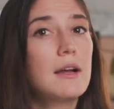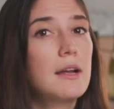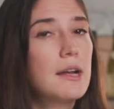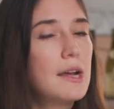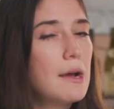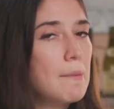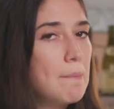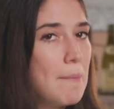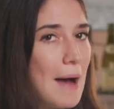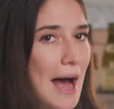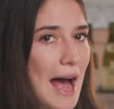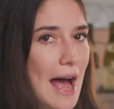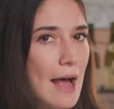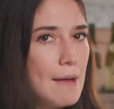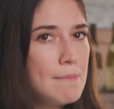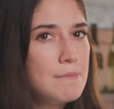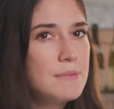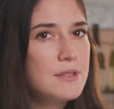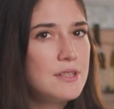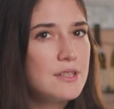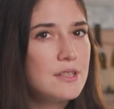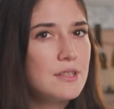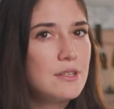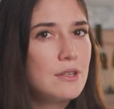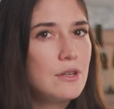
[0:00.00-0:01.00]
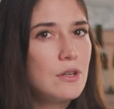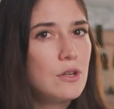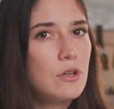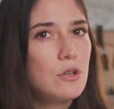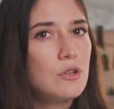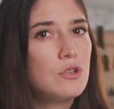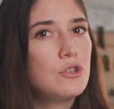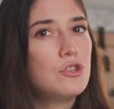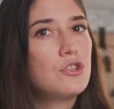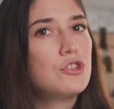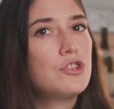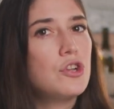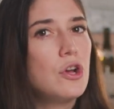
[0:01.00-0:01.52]
Kebabs
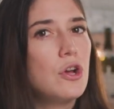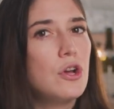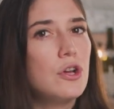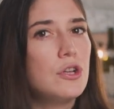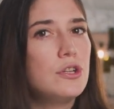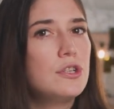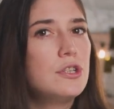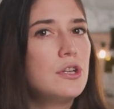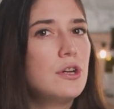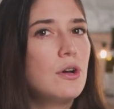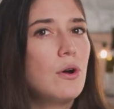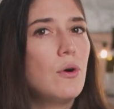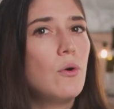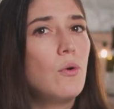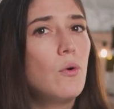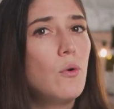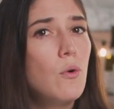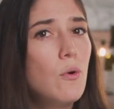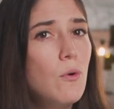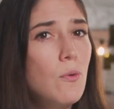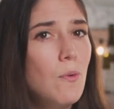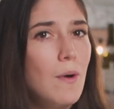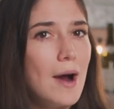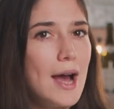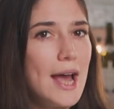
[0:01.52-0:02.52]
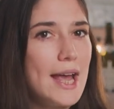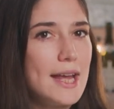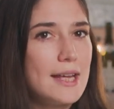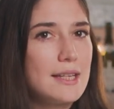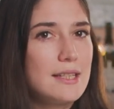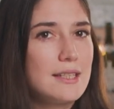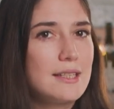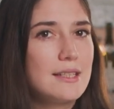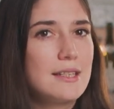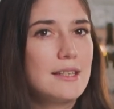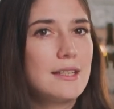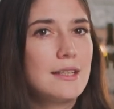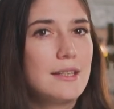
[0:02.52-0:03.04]
should
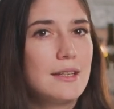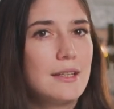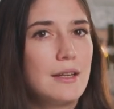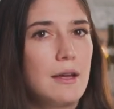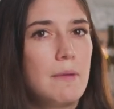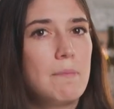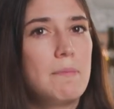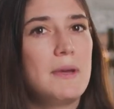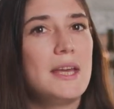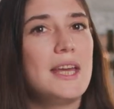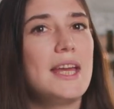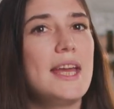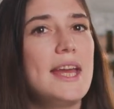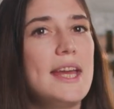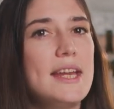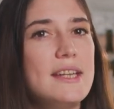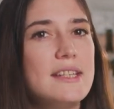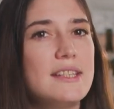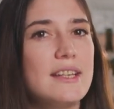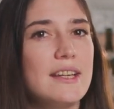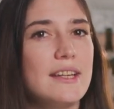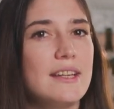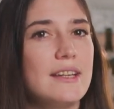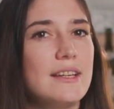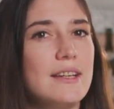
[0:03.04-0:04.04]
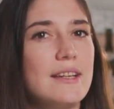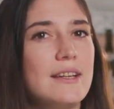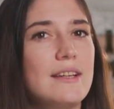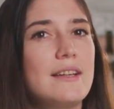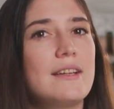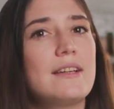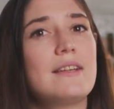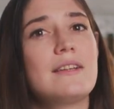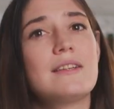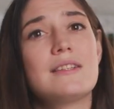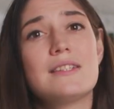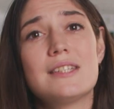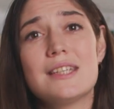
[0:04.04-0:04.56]
always be eaten
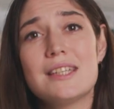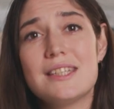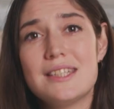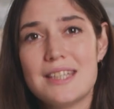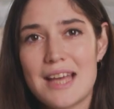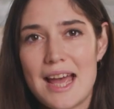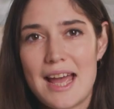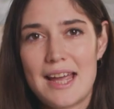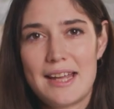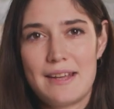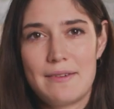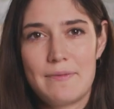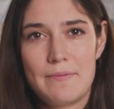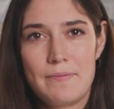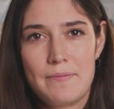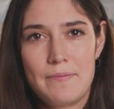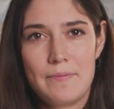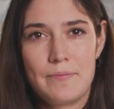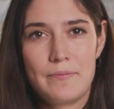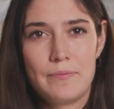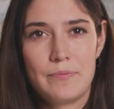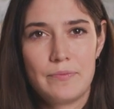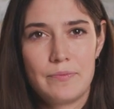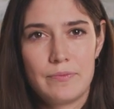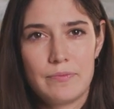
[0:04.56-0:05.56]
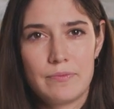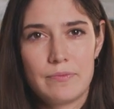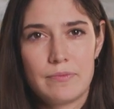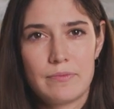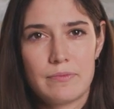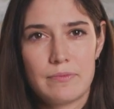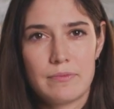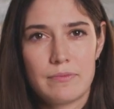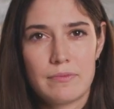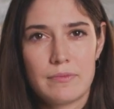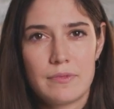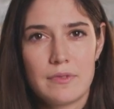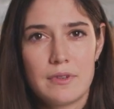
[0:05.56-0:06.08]
today.
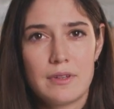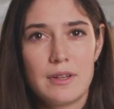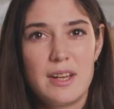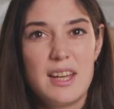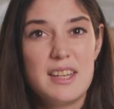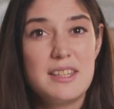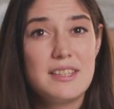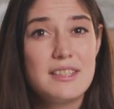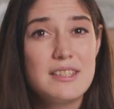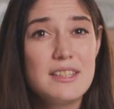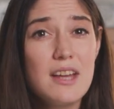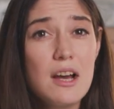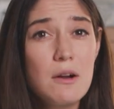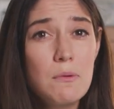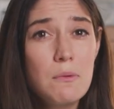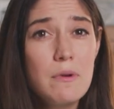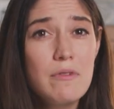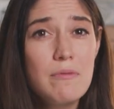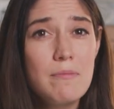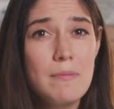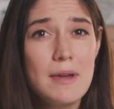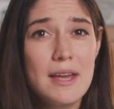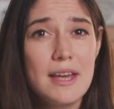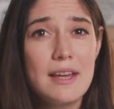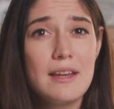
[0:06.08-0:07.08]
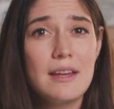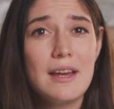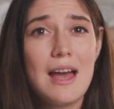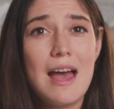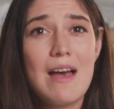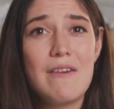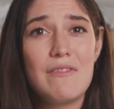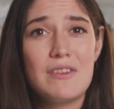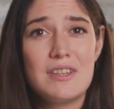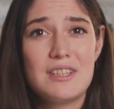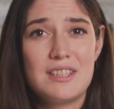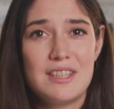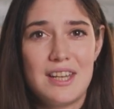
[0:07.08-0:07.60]
It's stuck with me
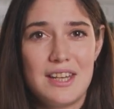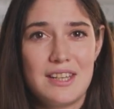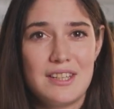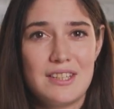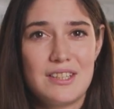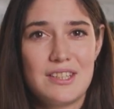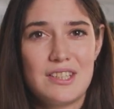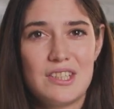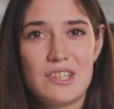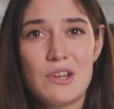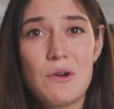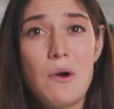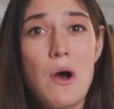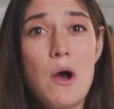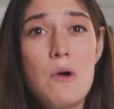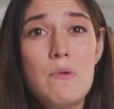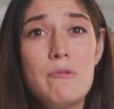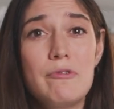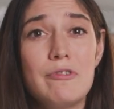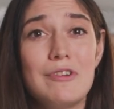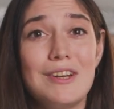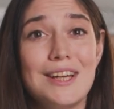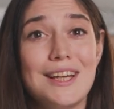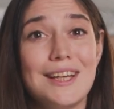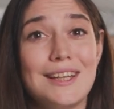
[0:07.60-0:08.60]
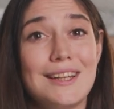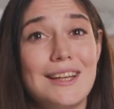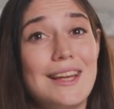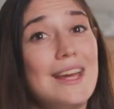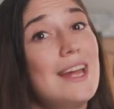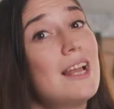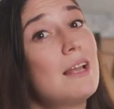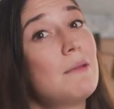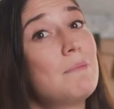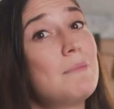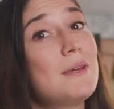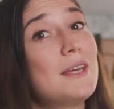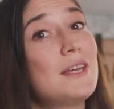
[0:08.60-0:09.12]
ever since, so hopefully
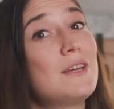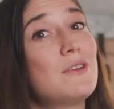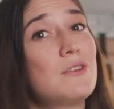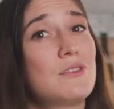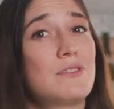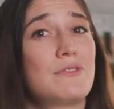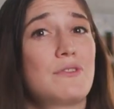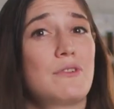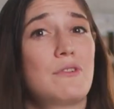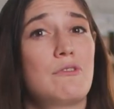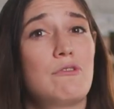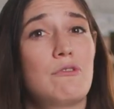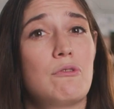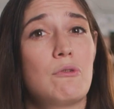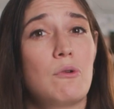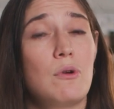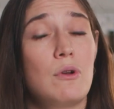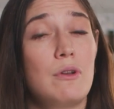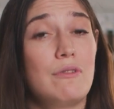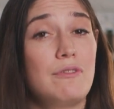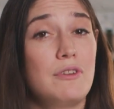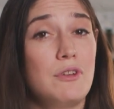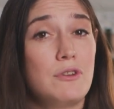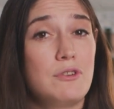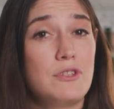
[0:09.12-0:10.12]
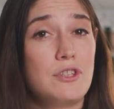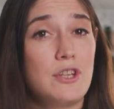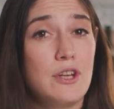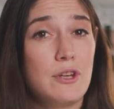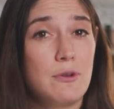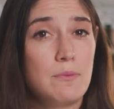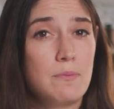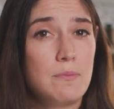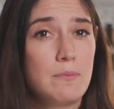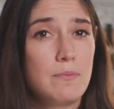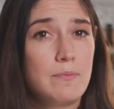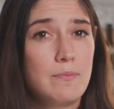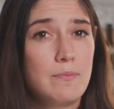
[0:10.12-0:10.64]
it'll be useful for all of you too.